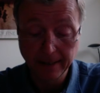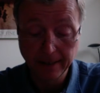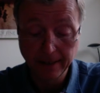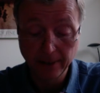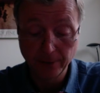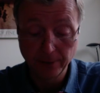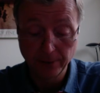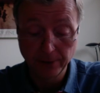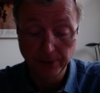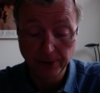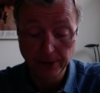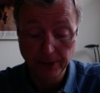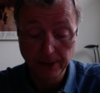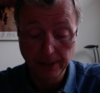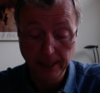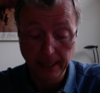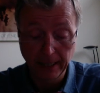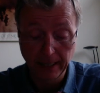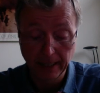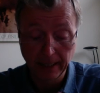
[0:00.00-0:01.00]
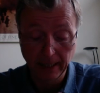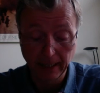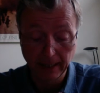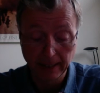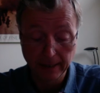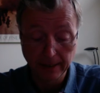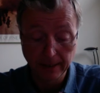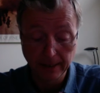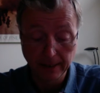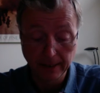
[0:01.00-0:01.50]
different set
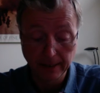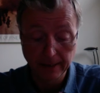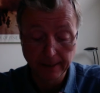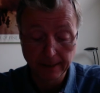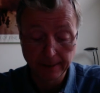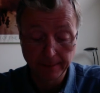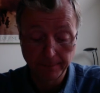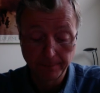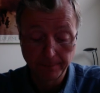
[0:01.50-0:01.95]
classes.